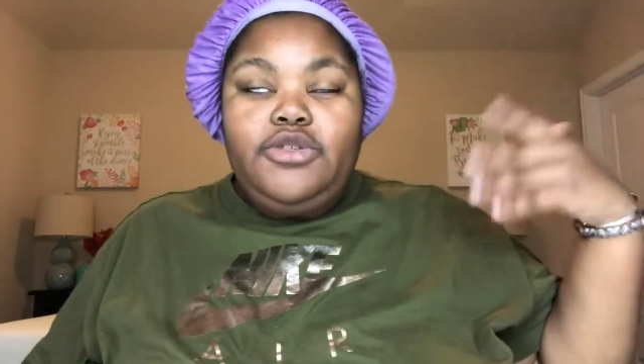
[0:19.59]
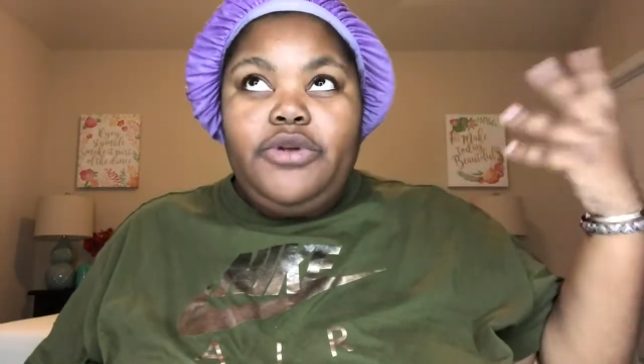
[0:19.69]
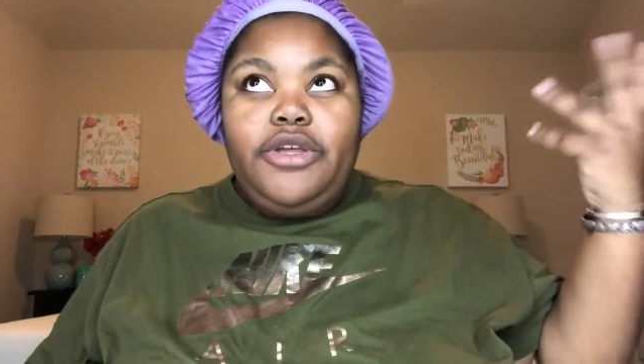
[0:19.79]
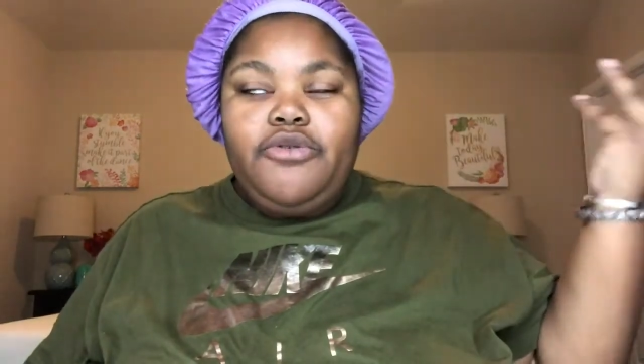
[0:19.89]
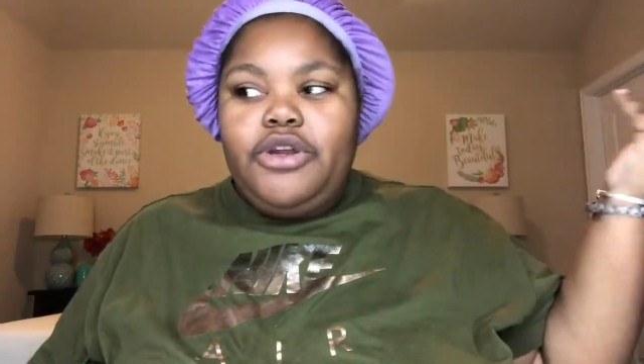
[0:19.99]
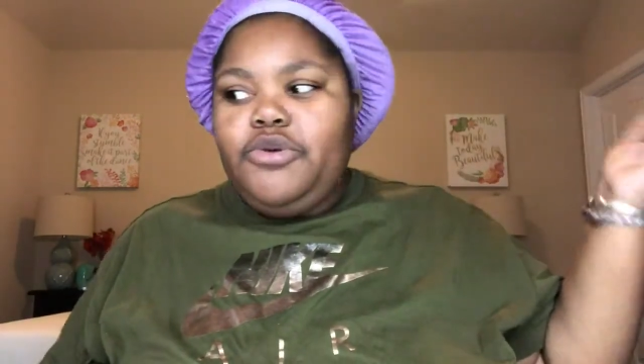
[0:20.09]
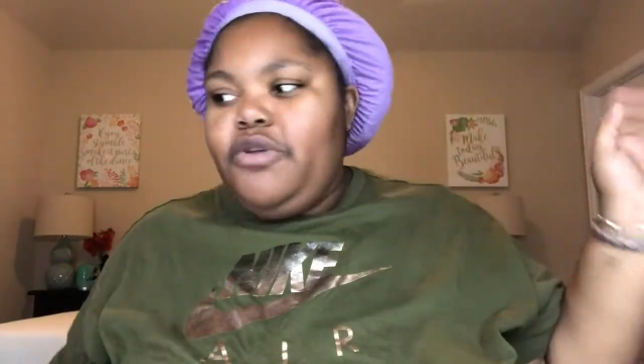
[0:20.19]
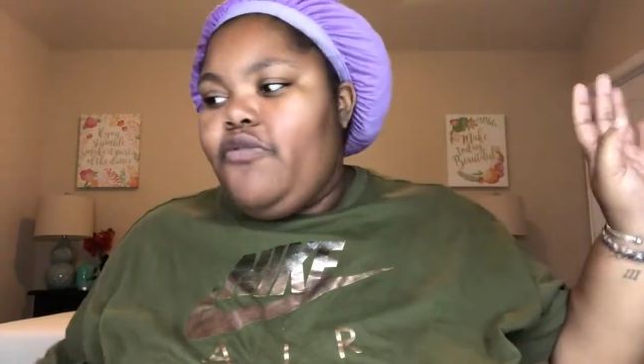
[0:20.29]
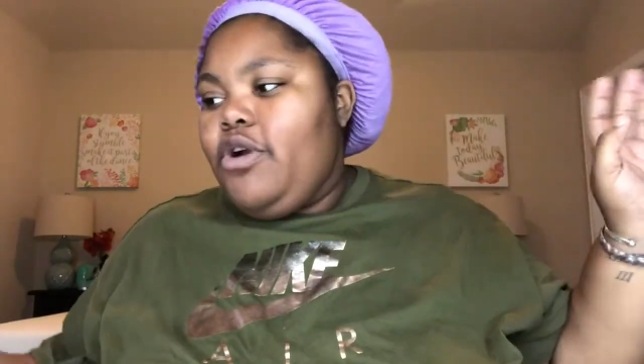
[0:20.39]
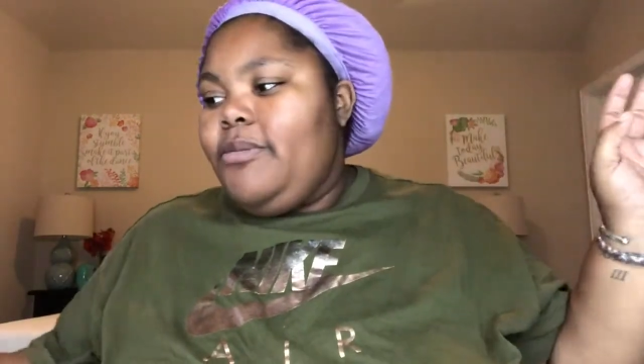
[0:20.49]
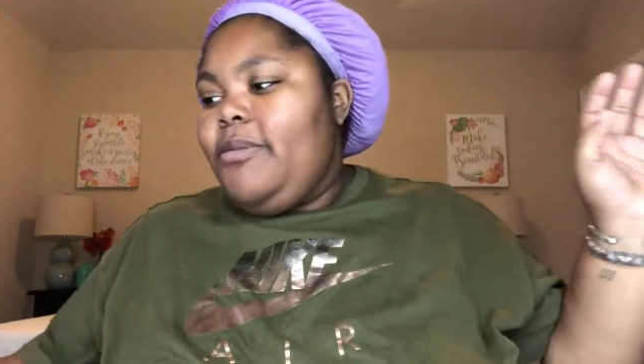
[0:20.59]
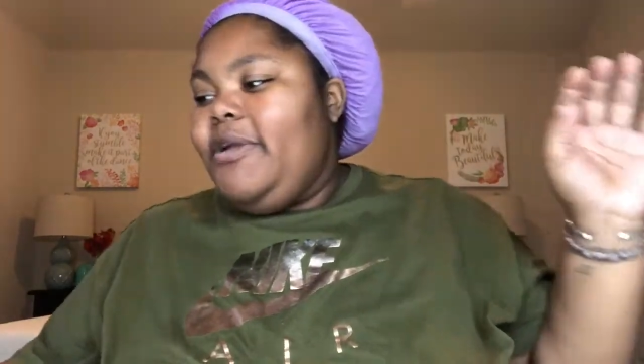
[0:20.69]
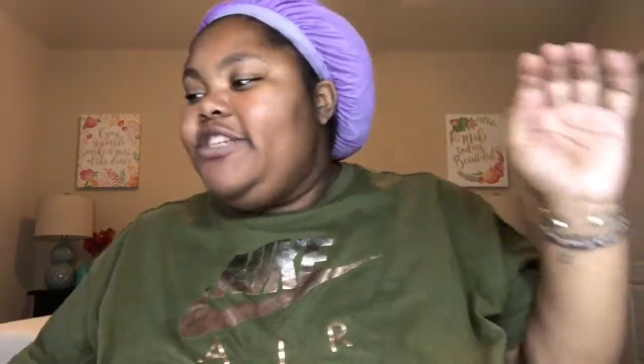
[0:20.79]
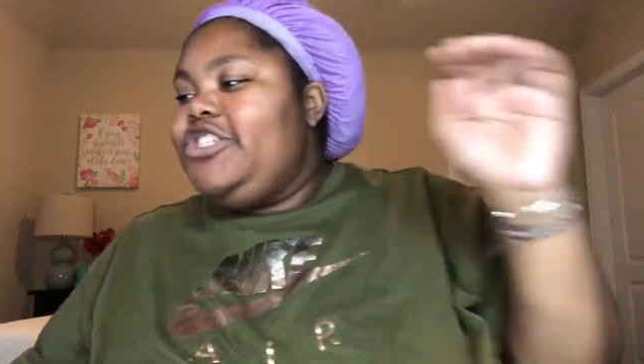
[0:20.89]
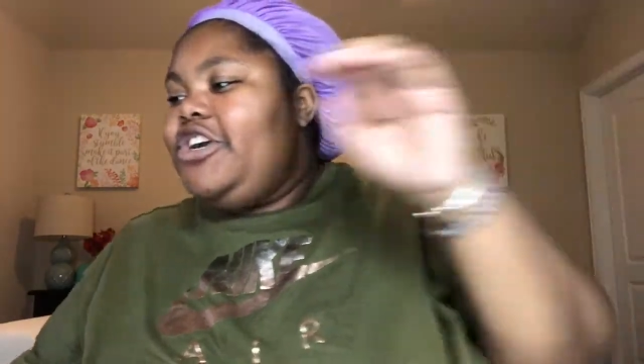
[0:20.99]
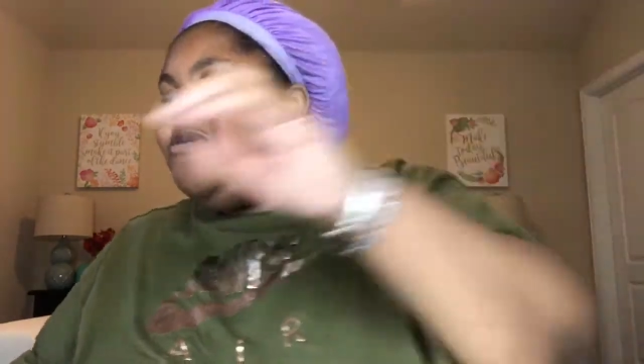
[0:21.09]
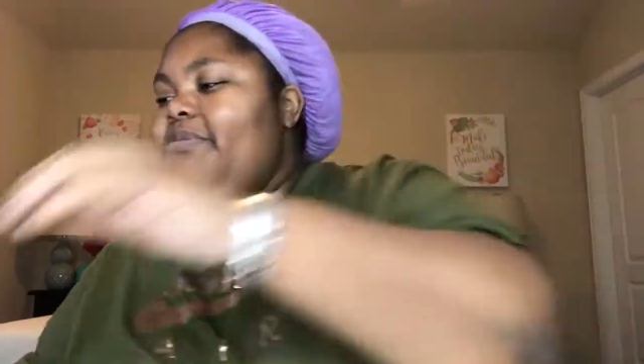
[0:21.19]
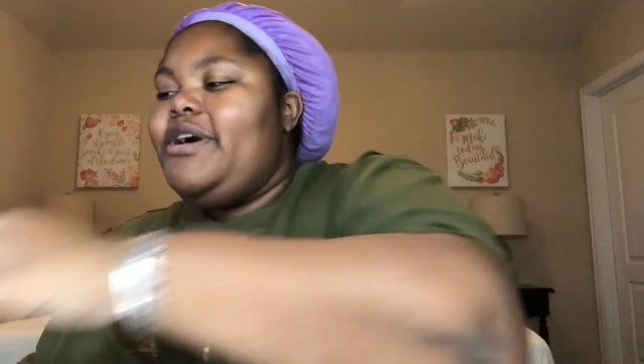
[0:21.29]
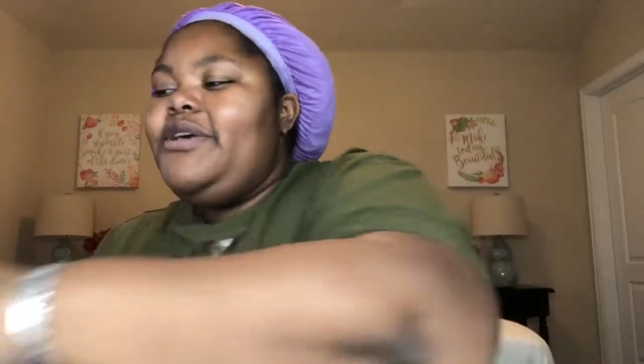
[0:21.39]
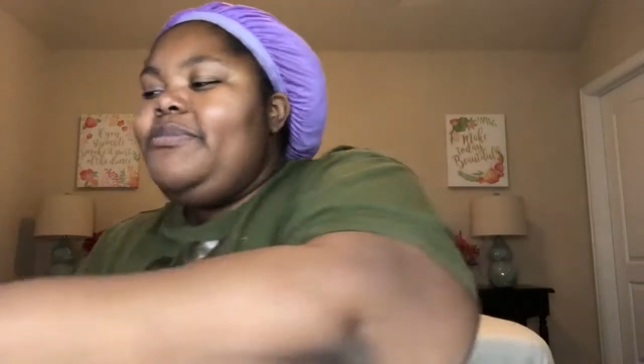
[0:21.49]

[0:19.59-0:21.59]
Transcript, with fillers: 23 or 24. I'm not sure, but